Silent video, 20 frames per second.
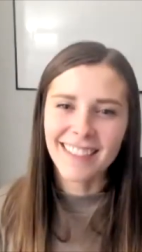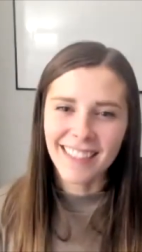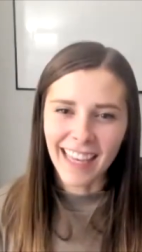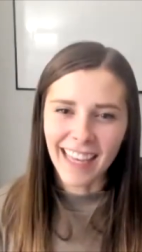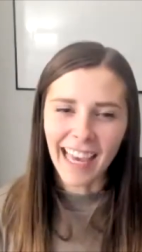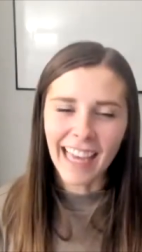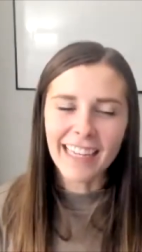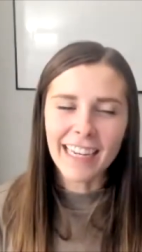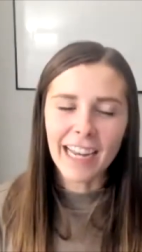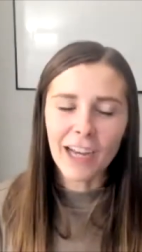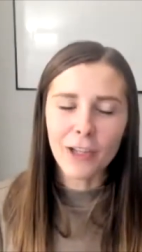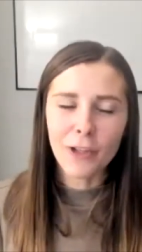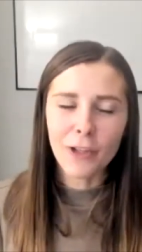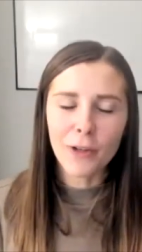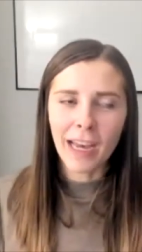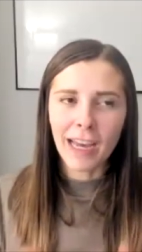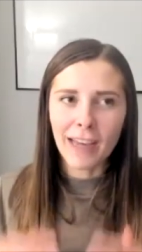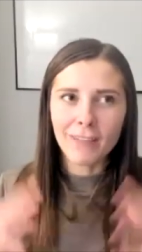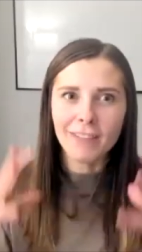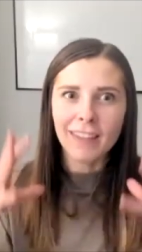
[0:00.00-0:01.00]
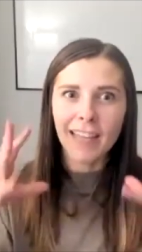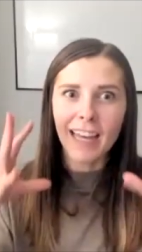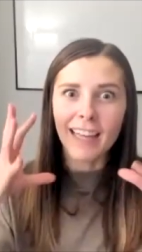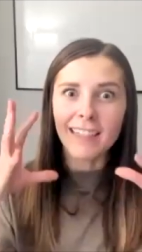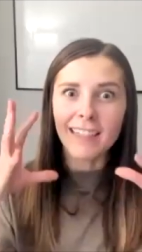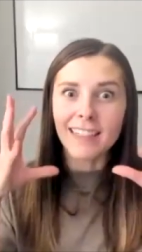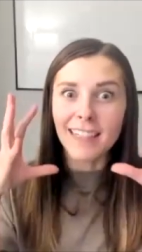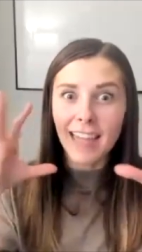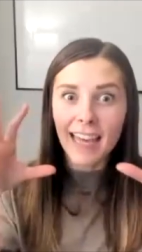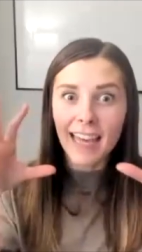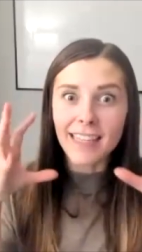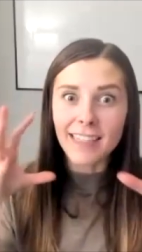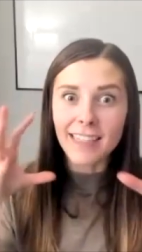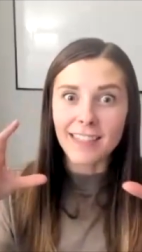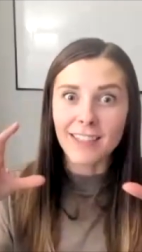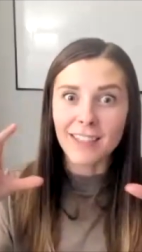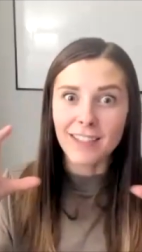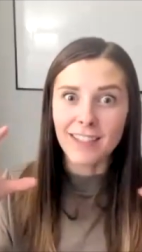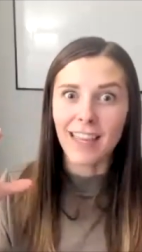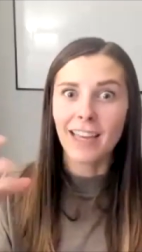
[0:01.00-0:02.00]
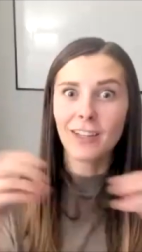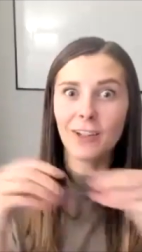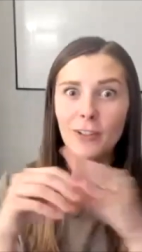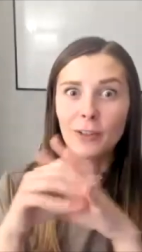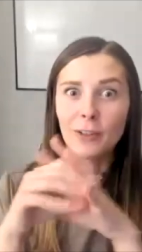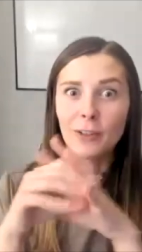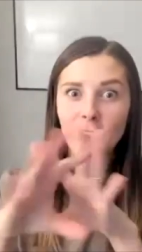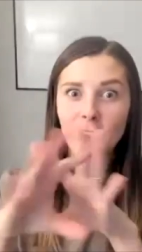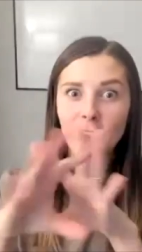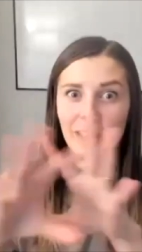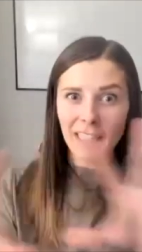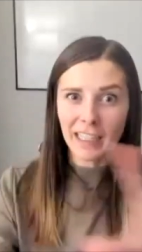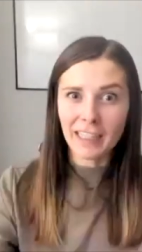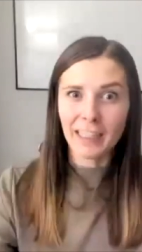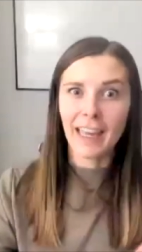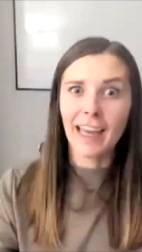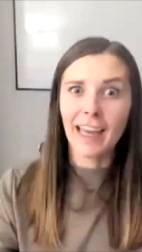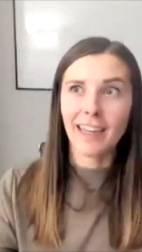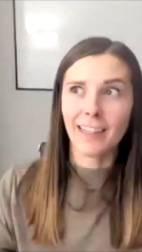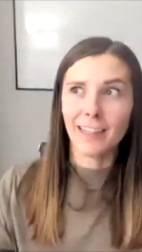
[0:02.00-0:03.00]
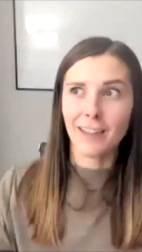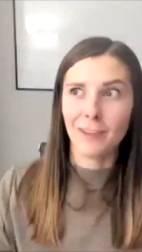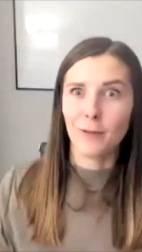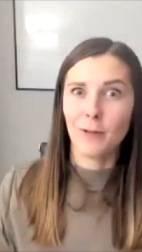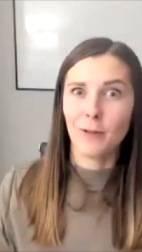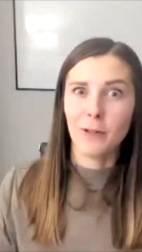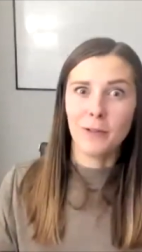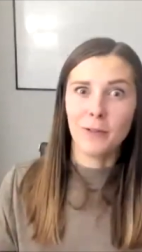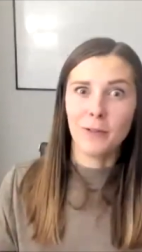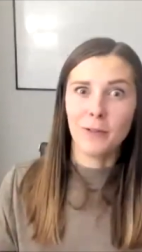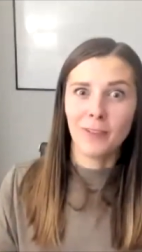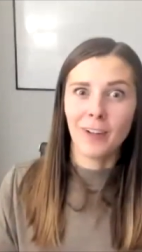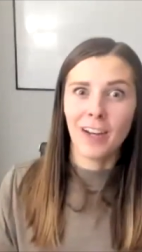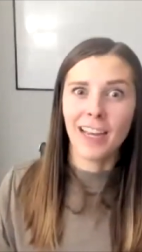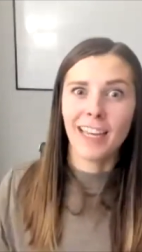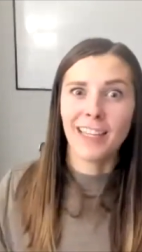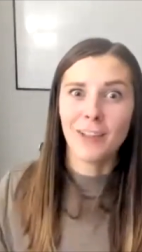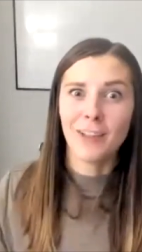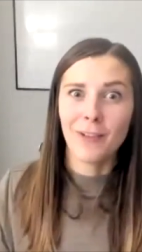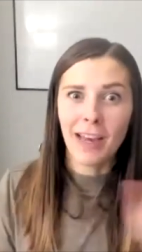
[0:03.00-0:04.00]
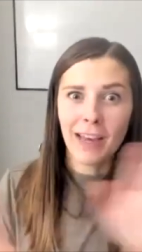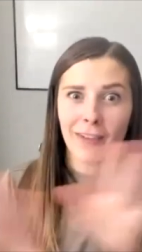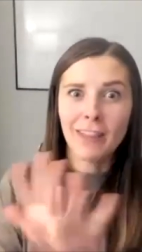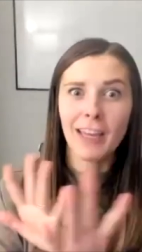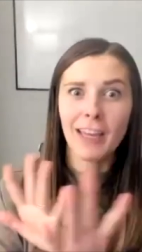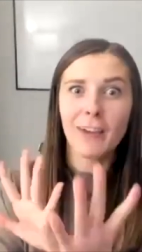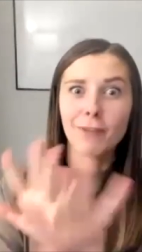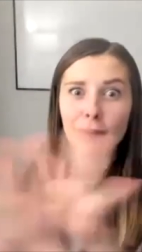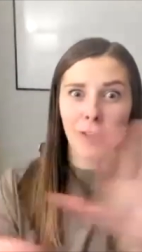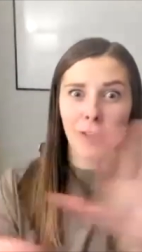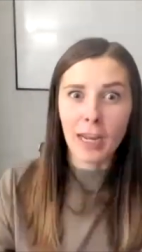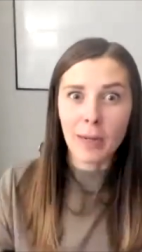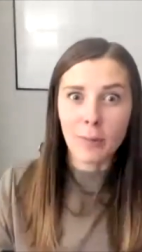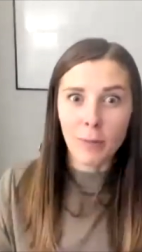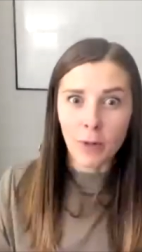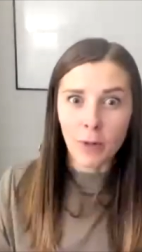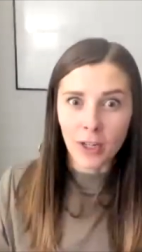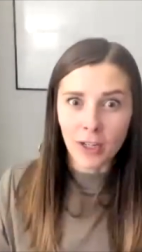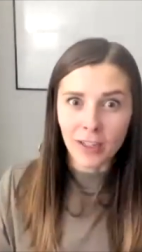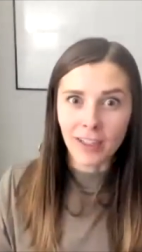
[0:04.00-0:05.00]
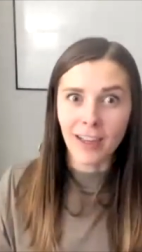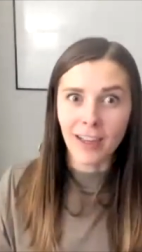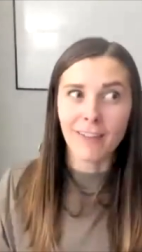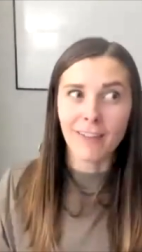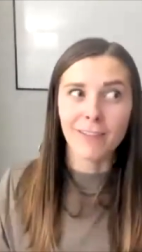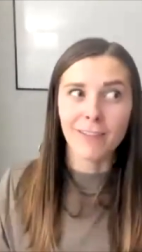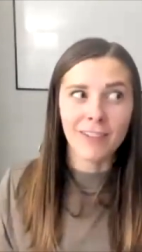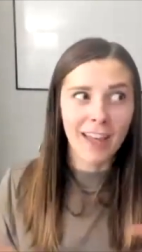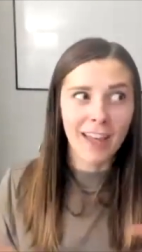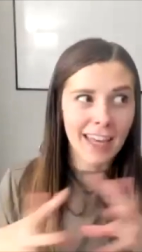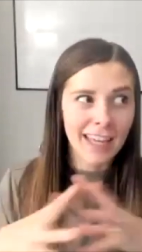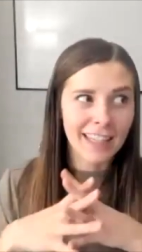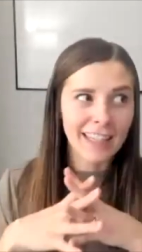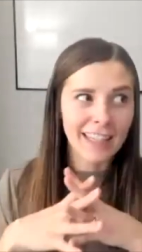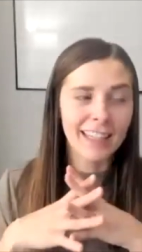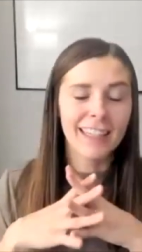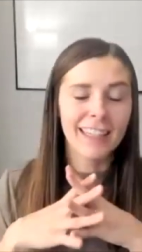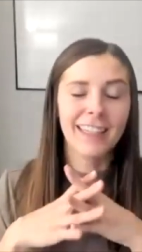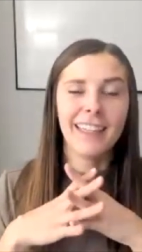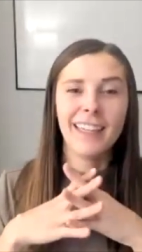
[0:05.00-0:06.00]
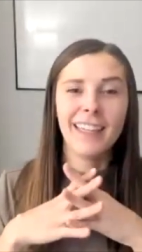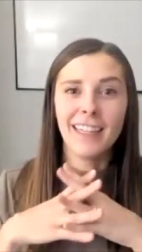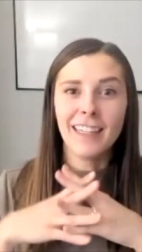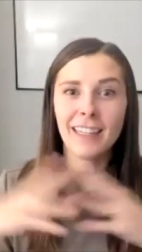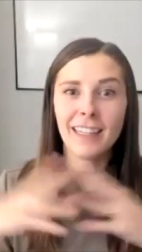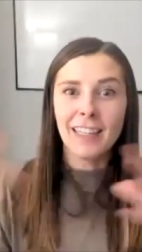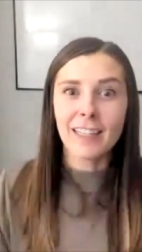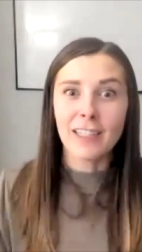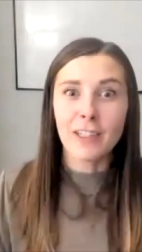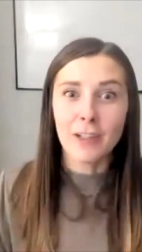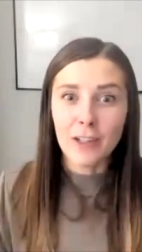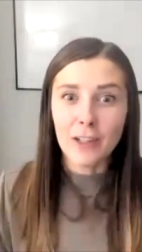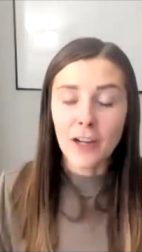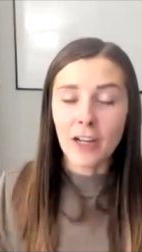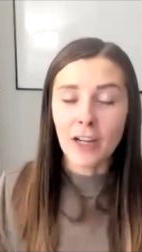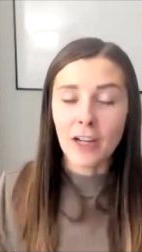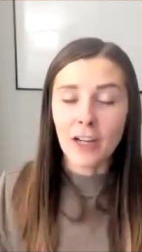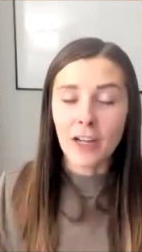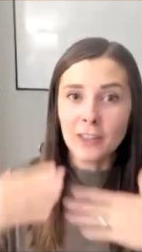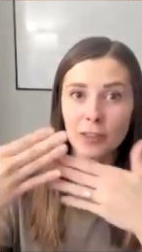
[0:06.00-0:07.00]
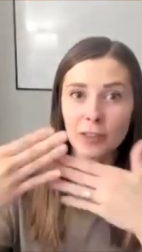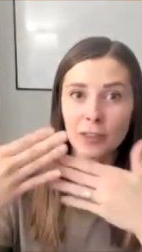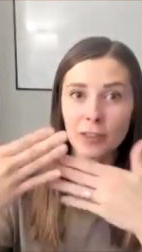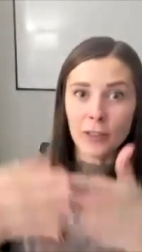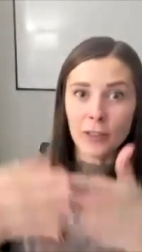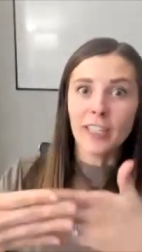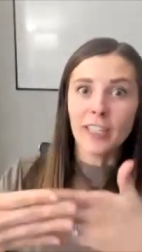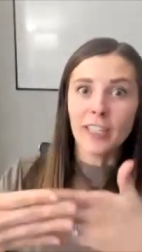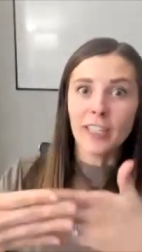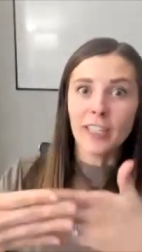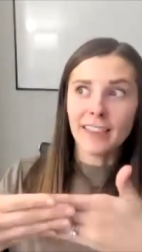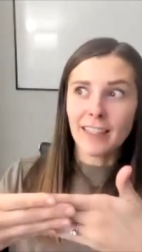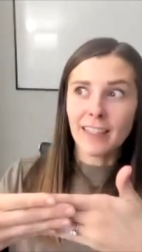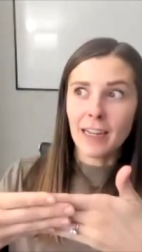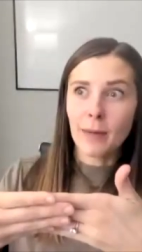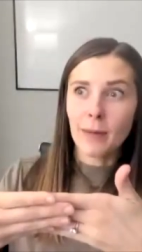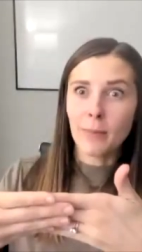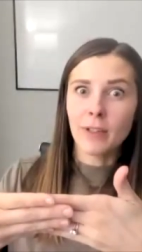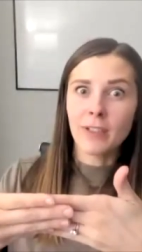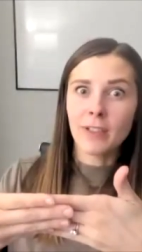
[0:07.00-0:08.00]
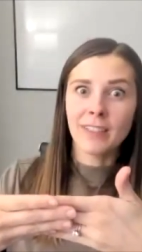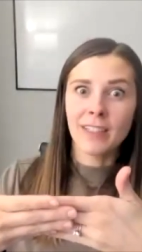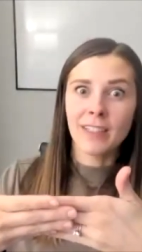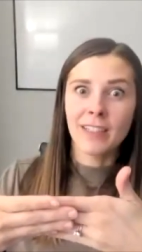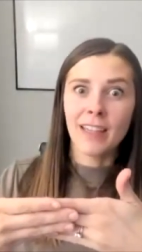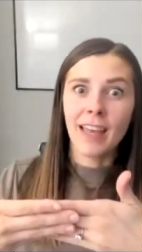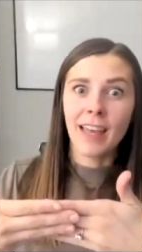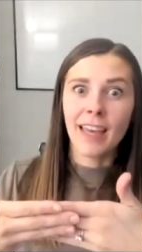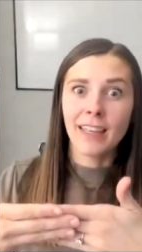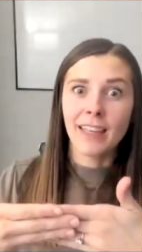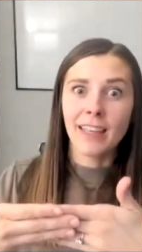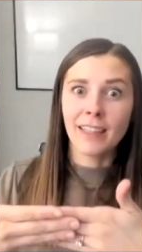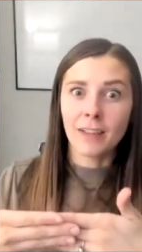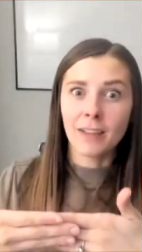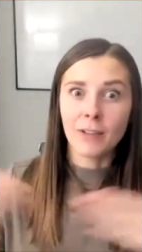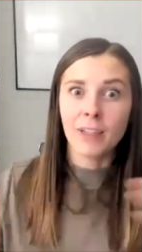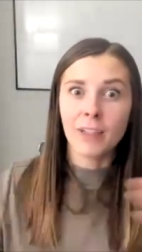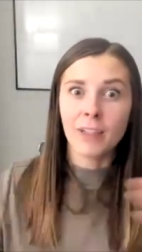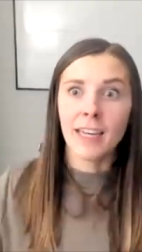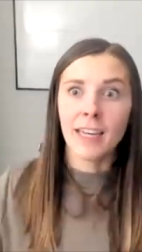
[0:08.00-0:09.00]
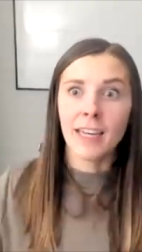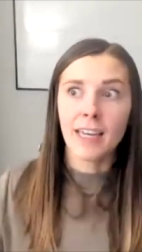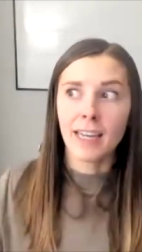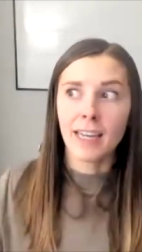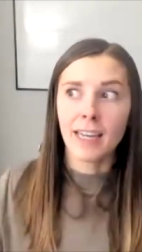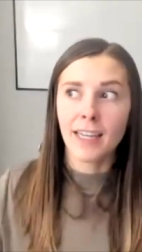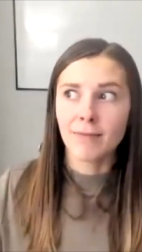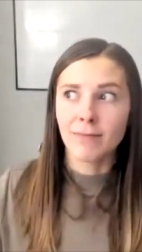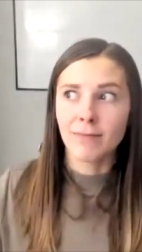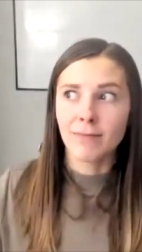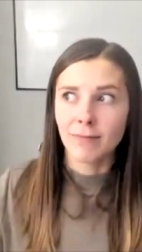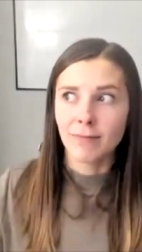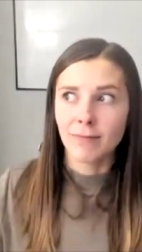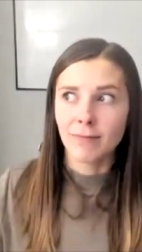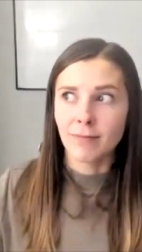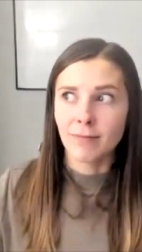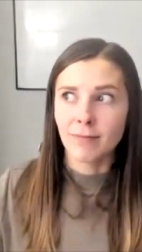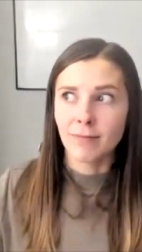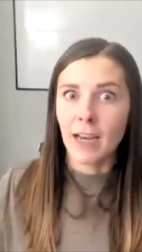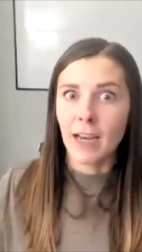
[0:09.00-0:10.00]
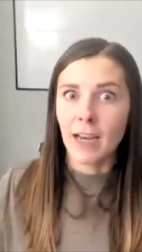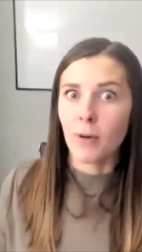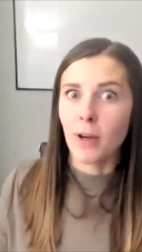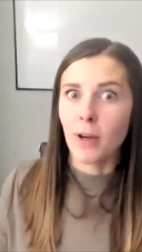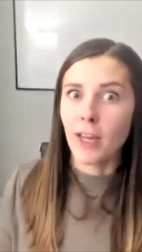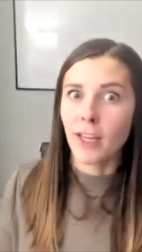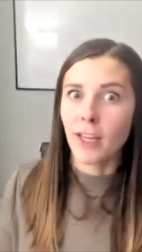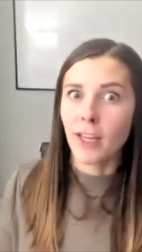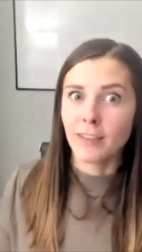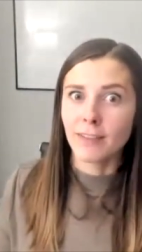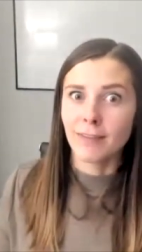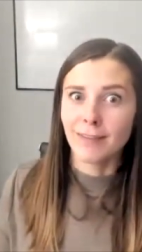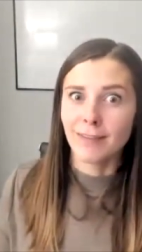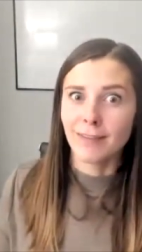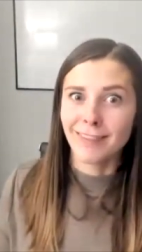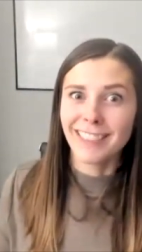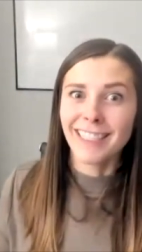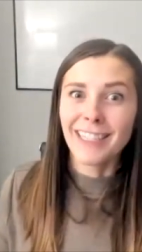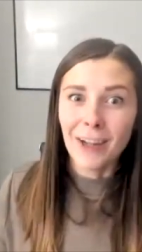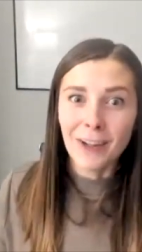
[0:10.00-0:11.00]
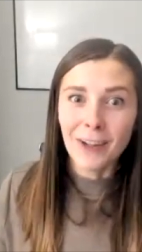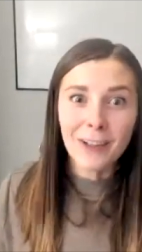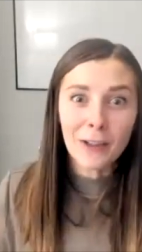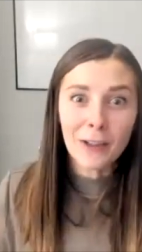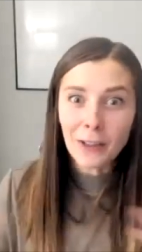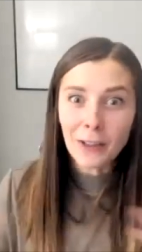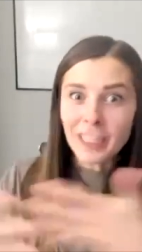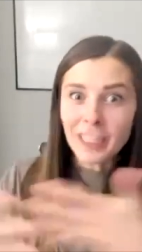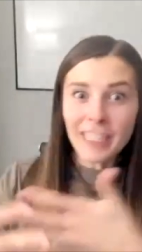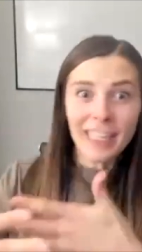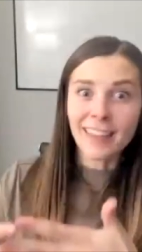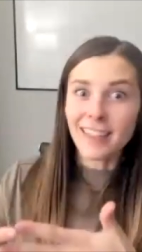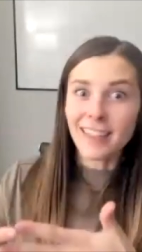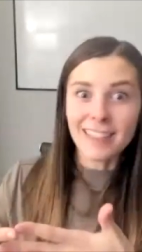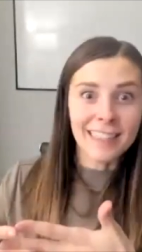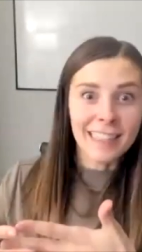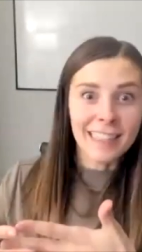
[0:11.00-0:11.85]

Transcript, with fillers: It's and now you have that lens that you're looking at it through, yes. right? You have that framework of like, eh, you're not just looking at the numbers and like, okay, now what? You know, yeah. you're looking at the